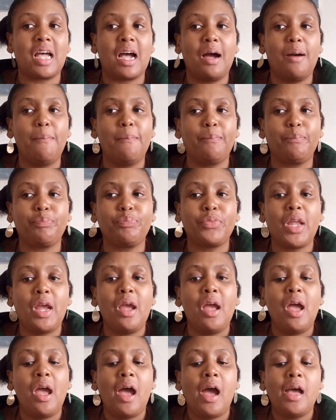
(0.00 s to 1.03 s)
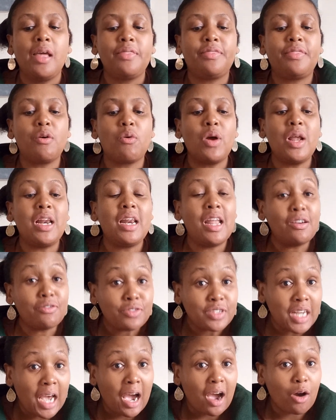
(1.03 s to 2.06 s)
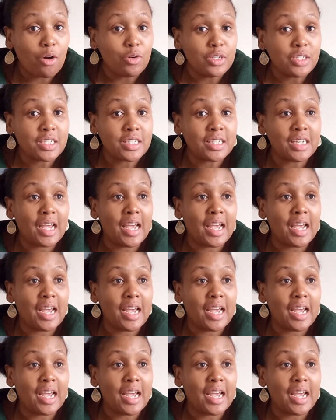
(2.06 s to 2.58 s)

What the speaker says: they were left out.